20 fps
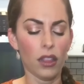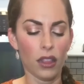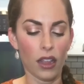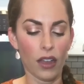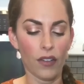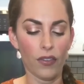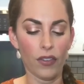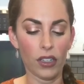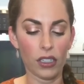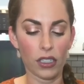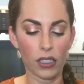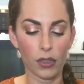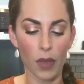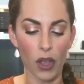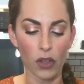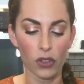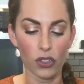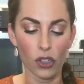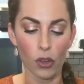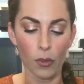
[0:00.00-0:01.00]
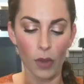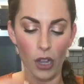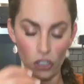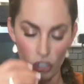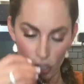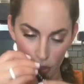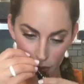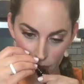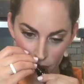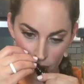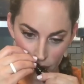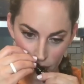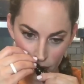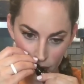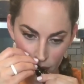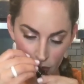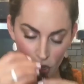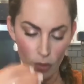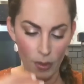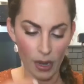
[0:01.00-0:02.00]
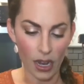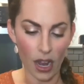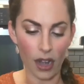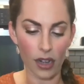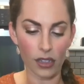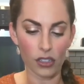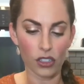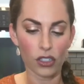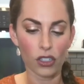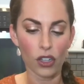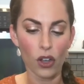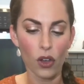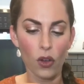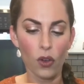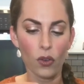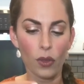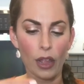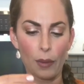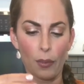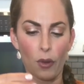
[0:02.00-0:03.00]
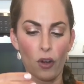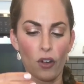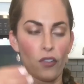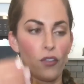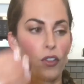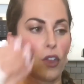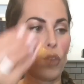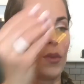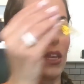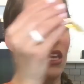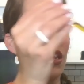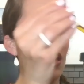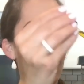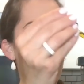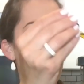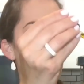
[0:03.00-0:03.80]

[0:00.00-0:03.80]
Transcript: love this smell so much. Oh my God, it's so like perfumy